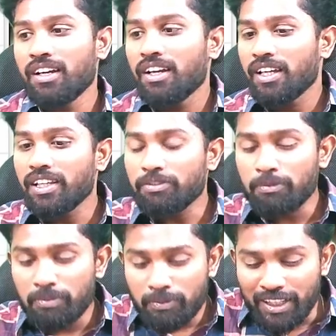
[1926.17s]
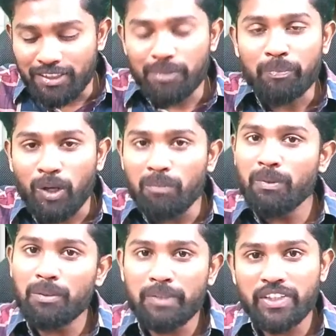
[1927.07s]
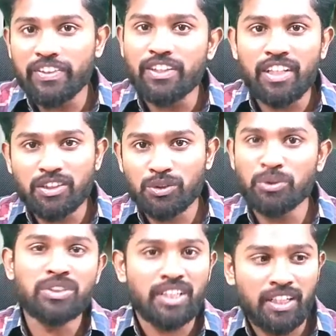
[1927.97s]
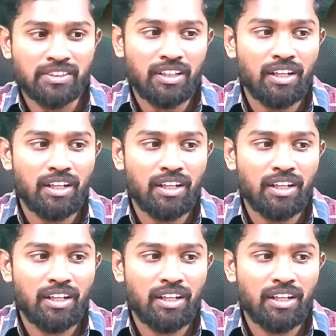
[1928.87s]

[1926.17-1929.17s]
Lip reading: If there is a problem between these two states,